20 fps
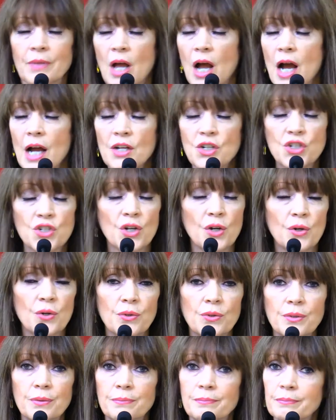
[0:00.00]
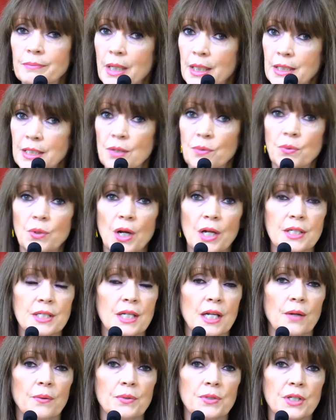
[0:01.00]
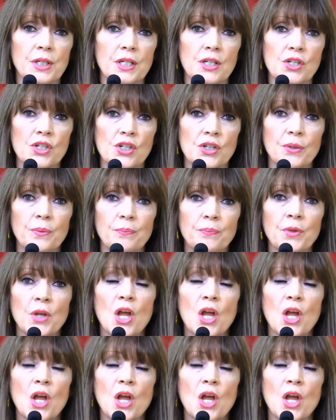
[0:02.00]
I showed, I did what I said I was going to do.